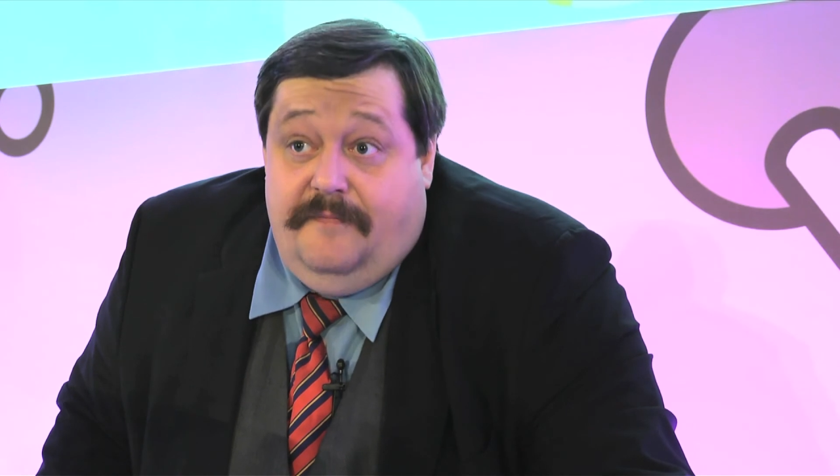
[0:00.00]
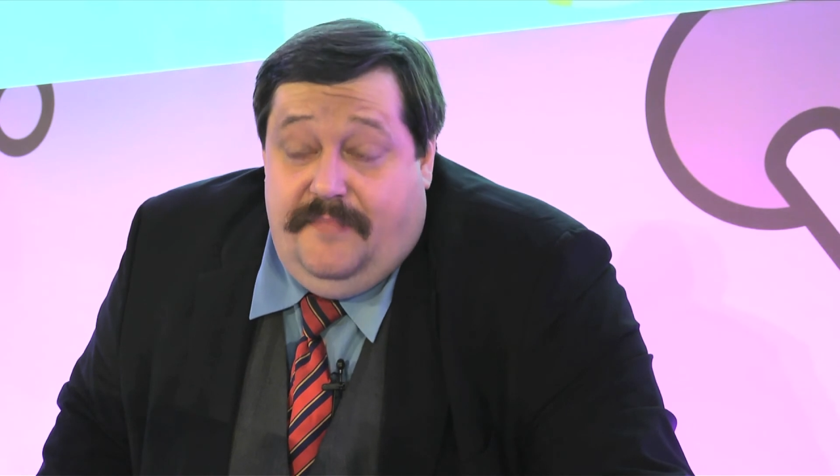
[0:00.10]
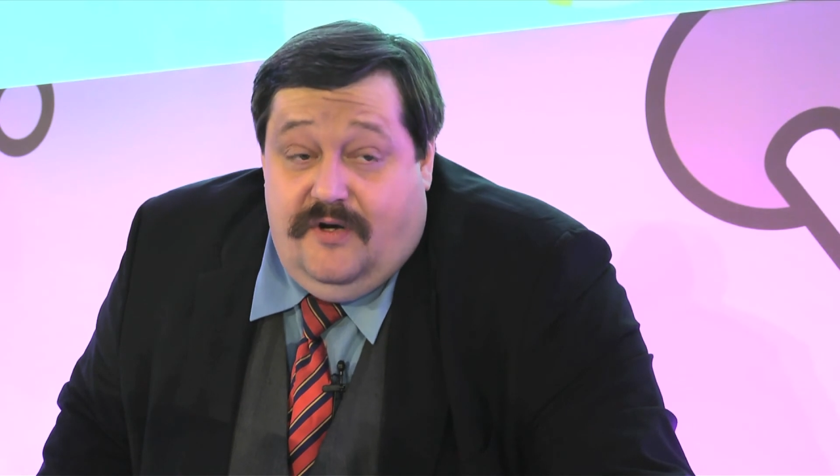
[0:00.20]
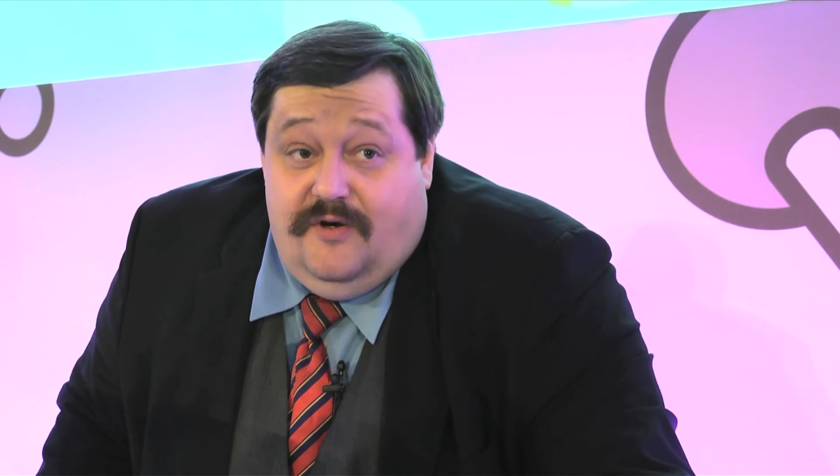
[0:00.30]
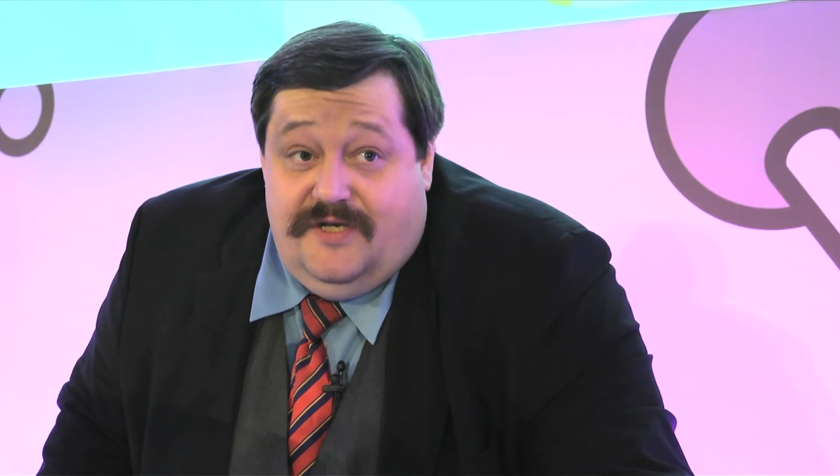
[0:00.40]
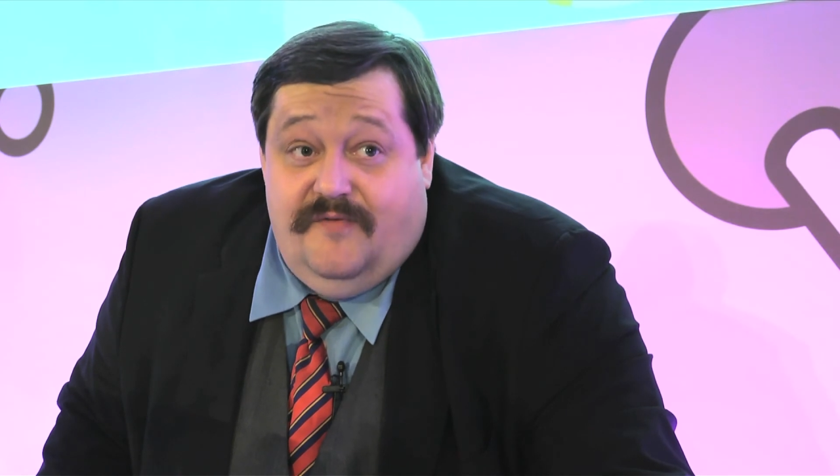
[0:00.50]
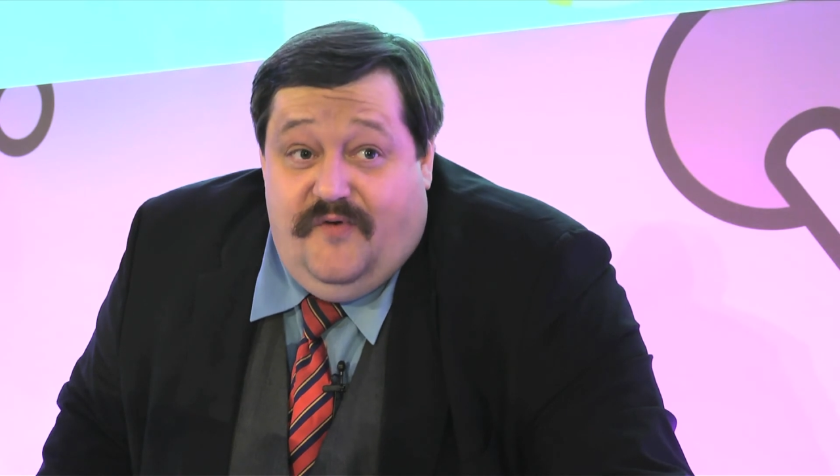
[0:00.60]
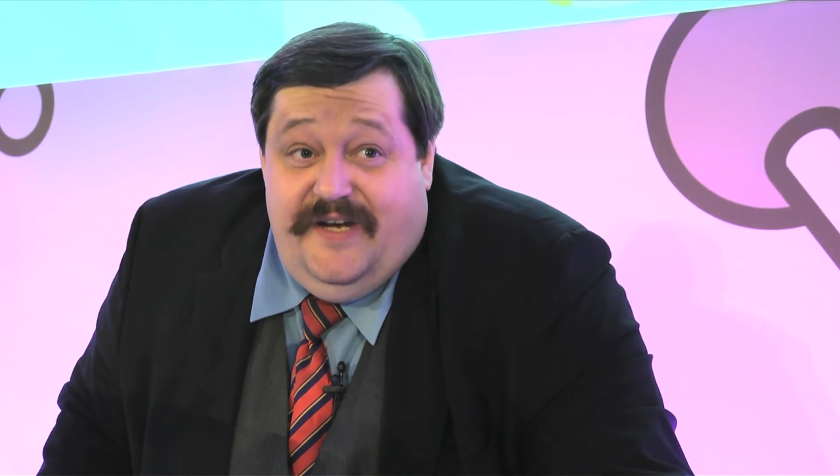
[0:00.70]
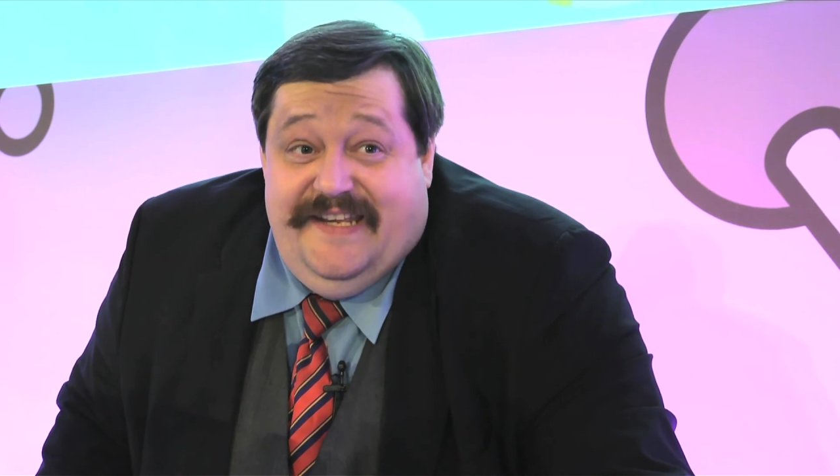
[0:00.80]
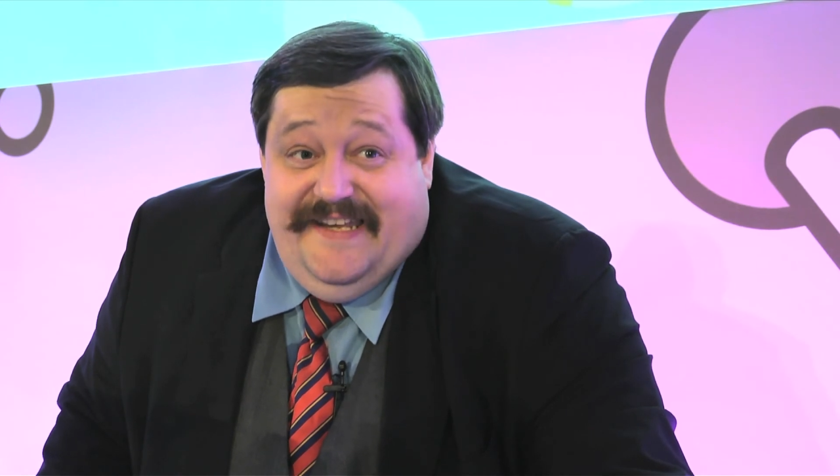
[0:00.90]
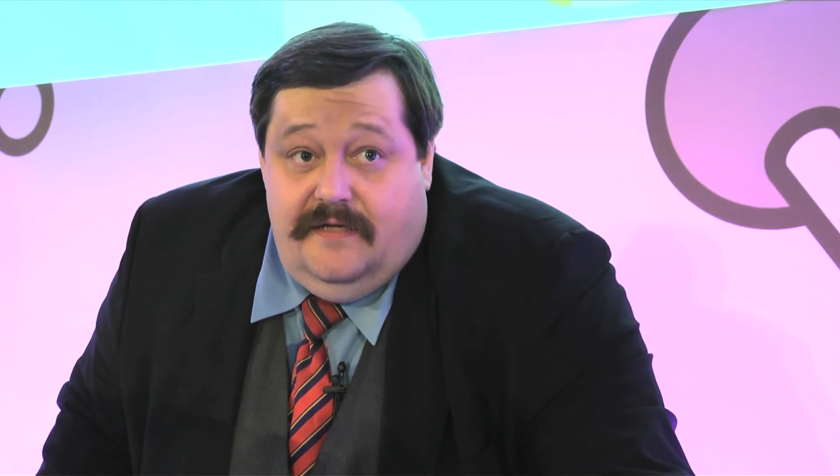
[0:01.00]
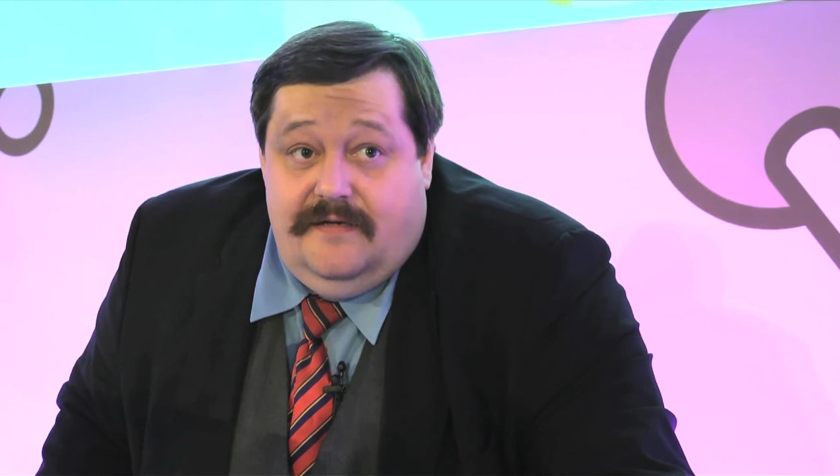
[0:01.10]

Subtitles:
because we need